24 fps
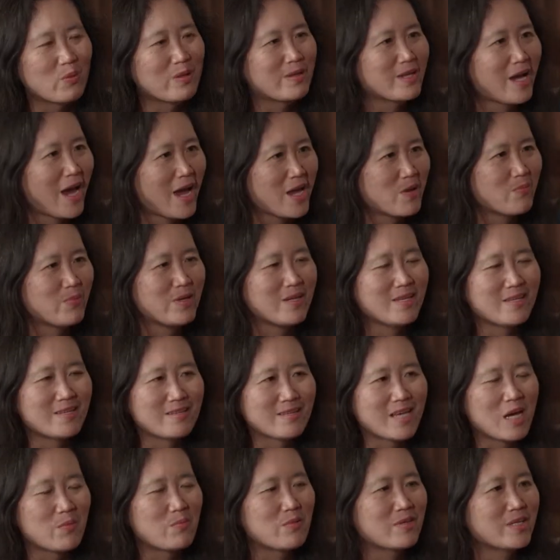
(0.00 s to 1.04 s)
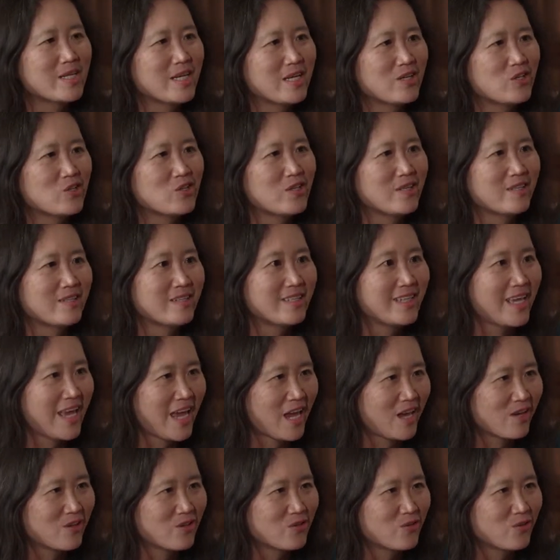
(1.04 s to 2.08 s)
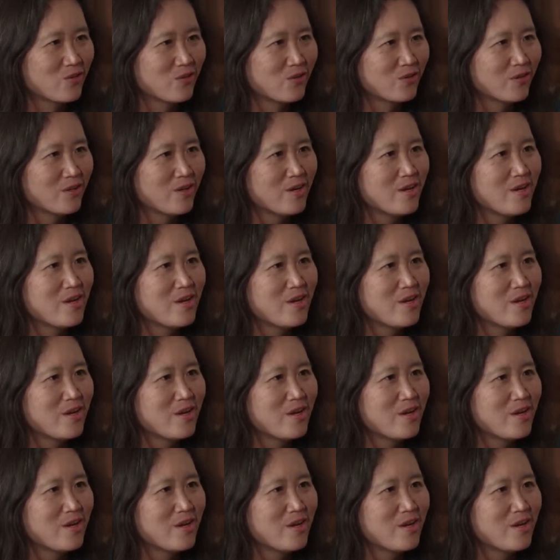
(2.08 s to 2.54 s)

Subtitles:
but diabetes, hypertension, cancer,